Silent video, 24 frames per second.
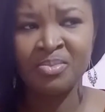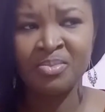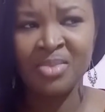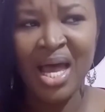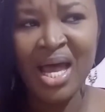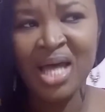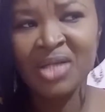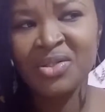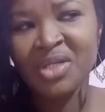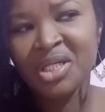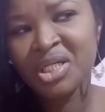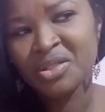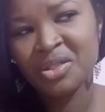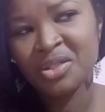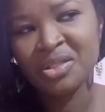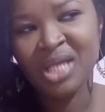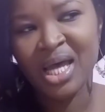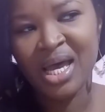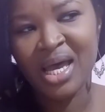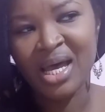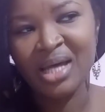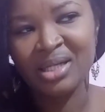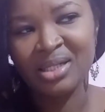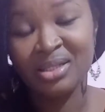I actually thought
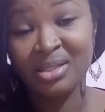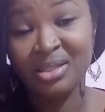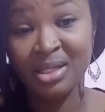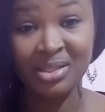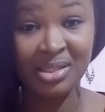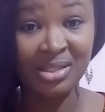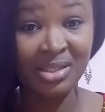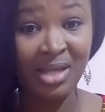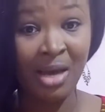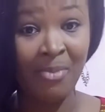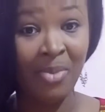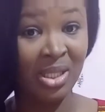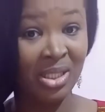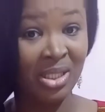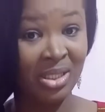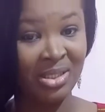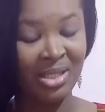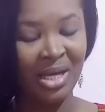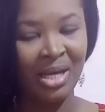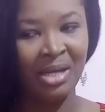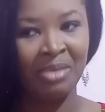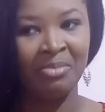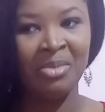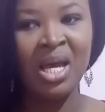I had a dirty scalp at the
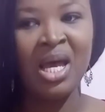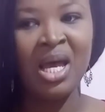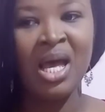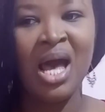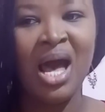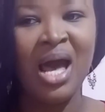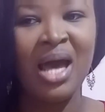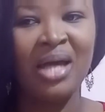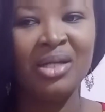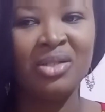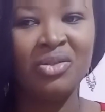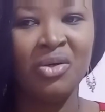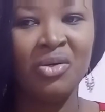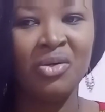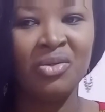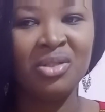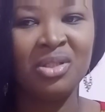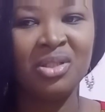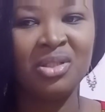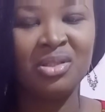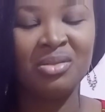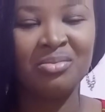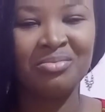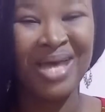time. I thought
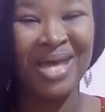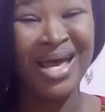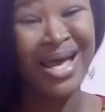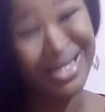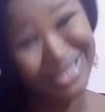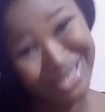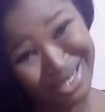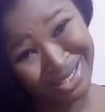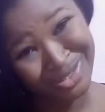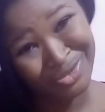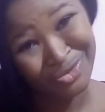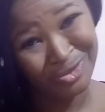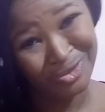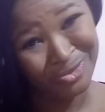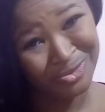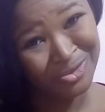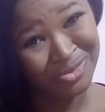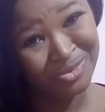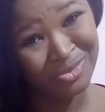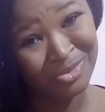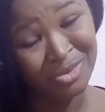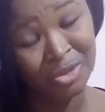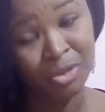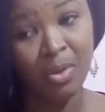I had dandruff.
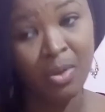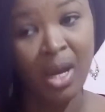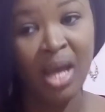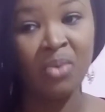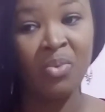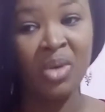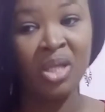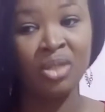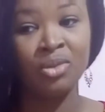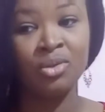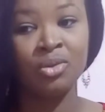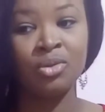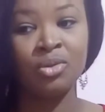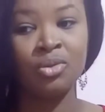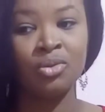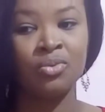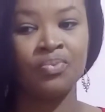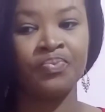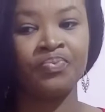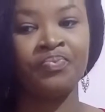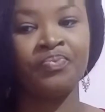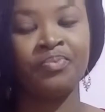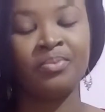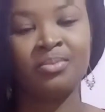So I went to
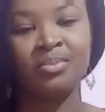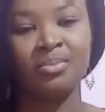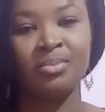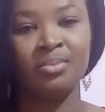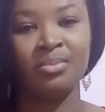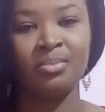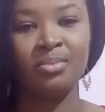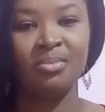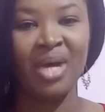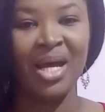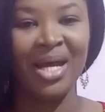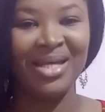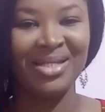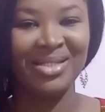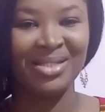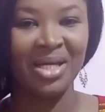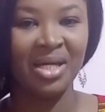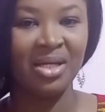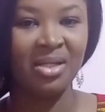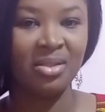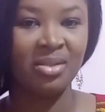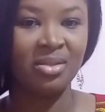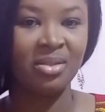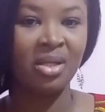my
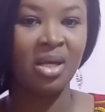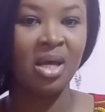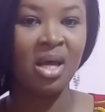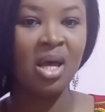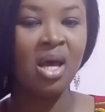hairstylist.